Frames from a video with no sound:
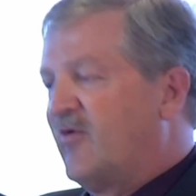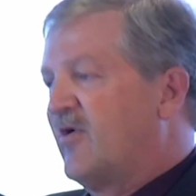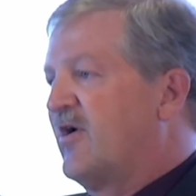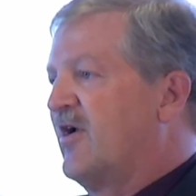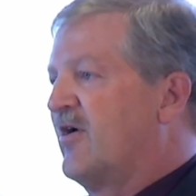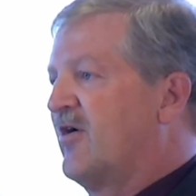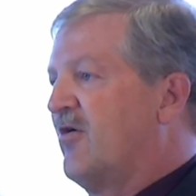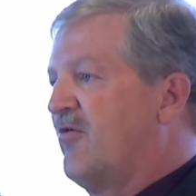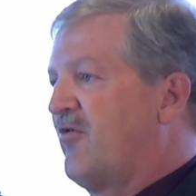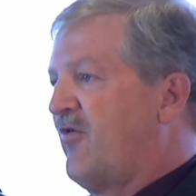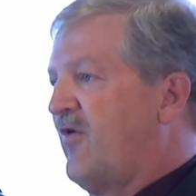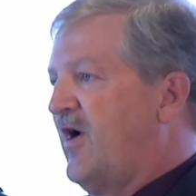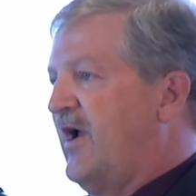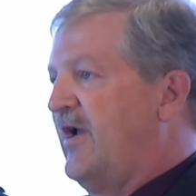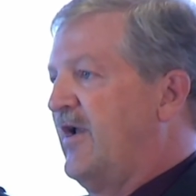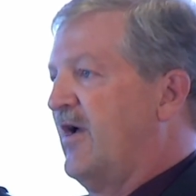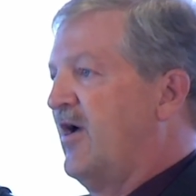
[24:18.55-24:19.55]
We're going to go
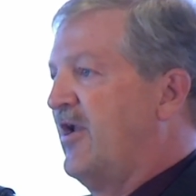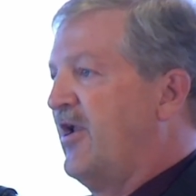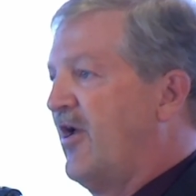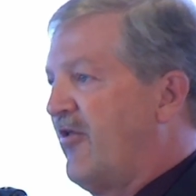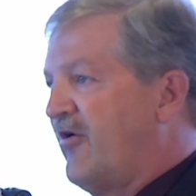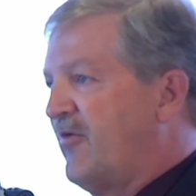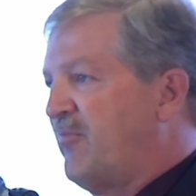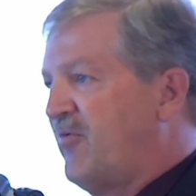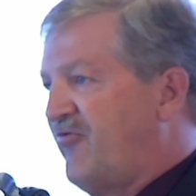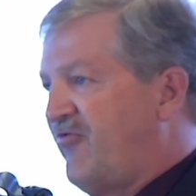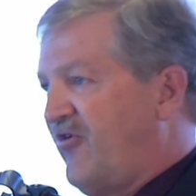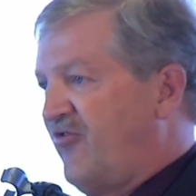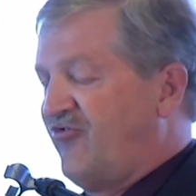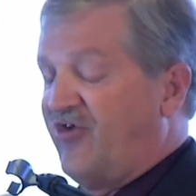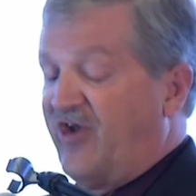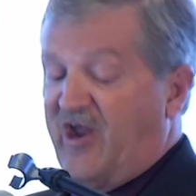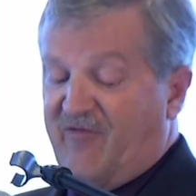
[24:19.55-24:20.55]
create another
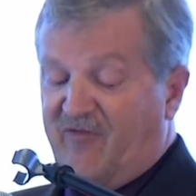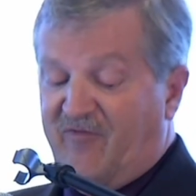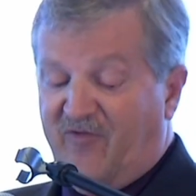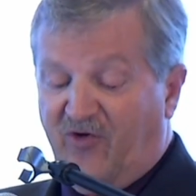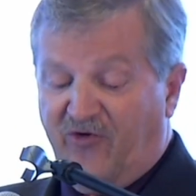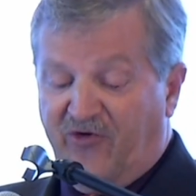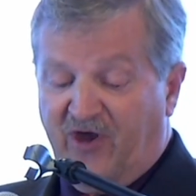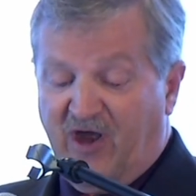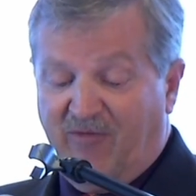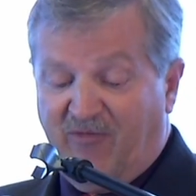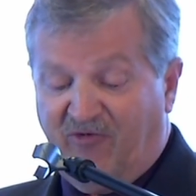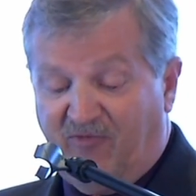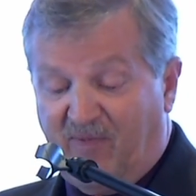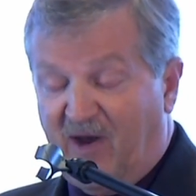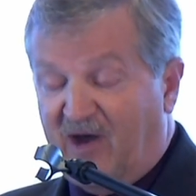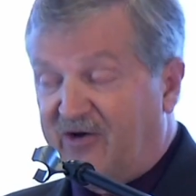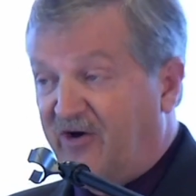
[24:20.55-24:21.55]
position to have a full-time
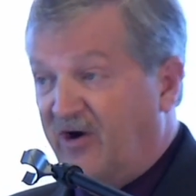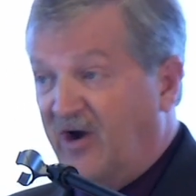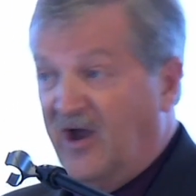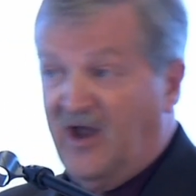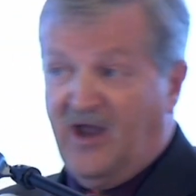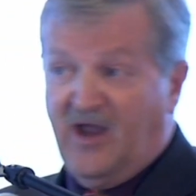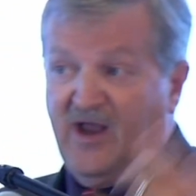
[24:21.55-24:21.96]
inspector.